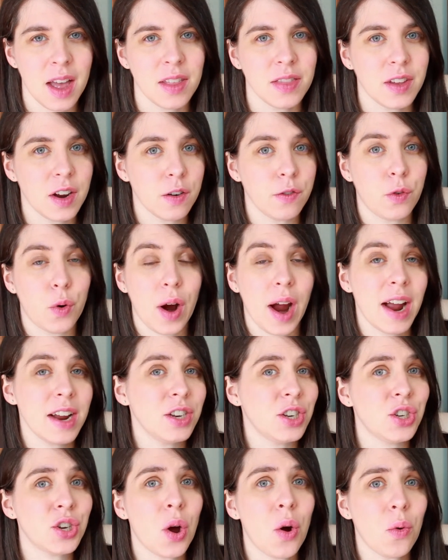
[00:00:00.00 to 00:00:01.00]
Therefore,
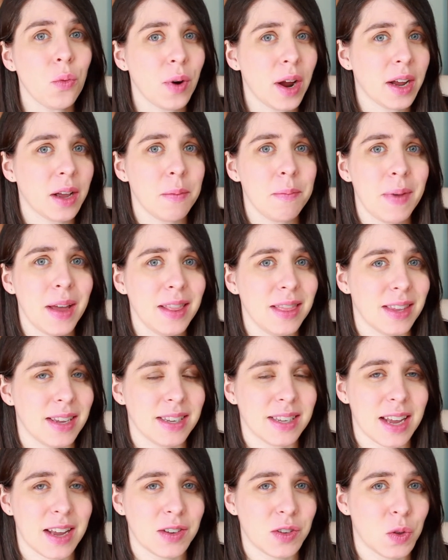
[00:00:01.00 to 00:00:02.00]
I don't recommend
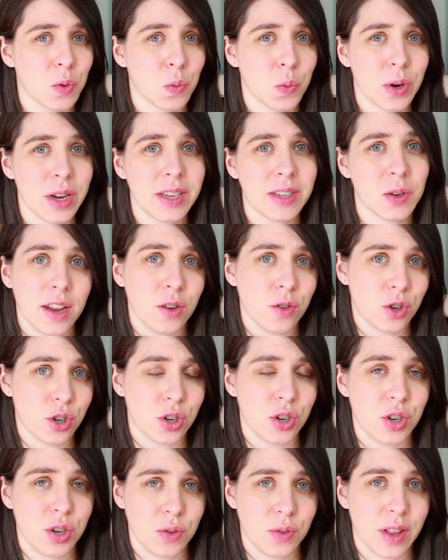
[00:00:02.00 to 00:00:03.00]
this as the reason you
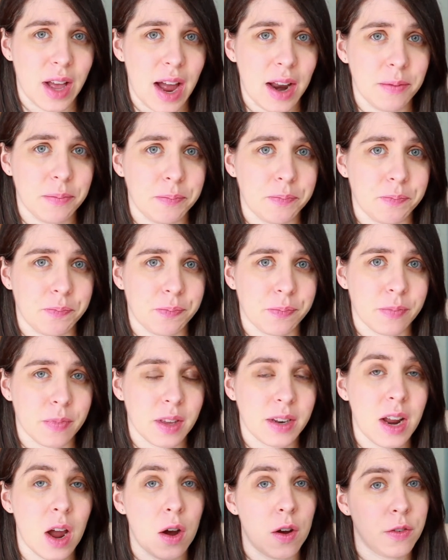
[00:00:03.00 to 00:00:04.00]
should do Latin.
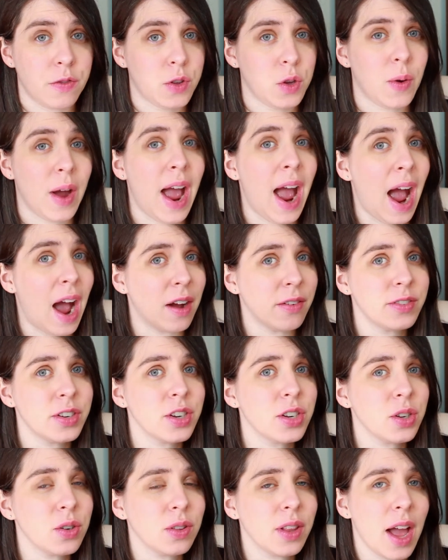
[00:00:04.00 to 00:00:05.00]
Now, if you have to
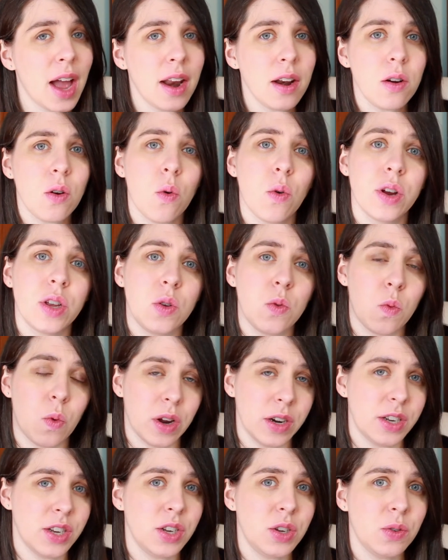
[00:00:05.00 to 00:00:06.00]
do Latin or you
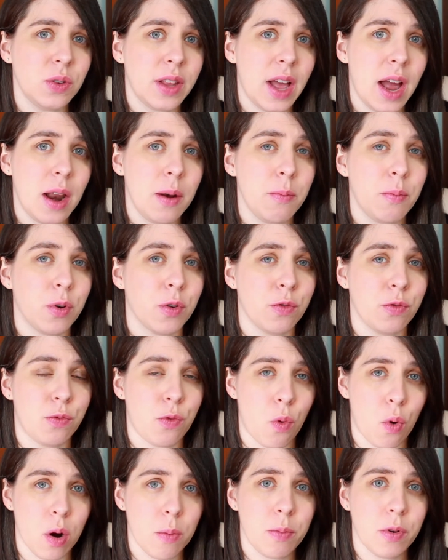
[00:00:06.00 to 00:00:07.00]
want to do Latin
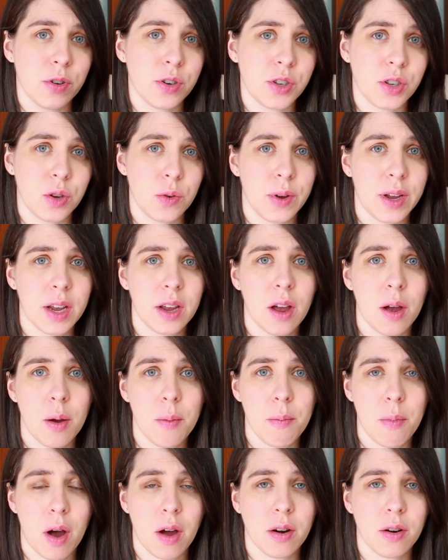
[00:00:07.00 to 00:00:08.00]
before pursuing a
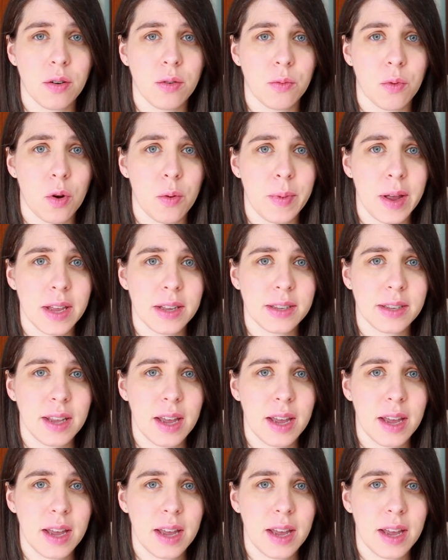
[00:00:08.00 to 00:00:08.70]
modern Romance